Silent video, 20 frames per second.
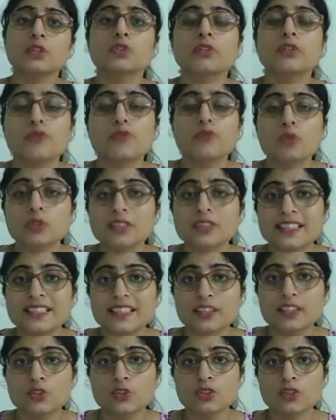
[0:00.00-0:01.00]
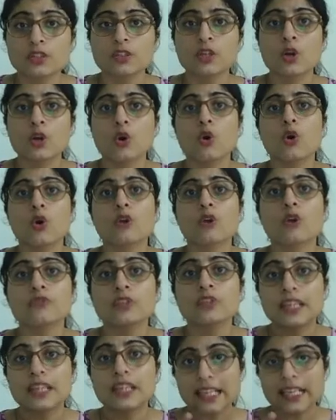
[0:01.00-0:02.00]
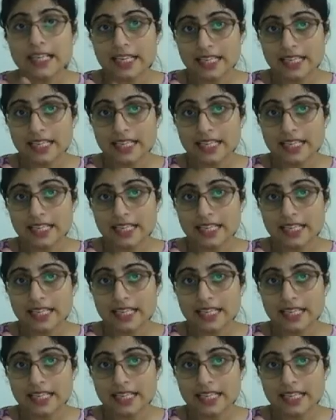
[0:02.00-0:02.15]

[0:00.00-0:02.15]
fourth session of the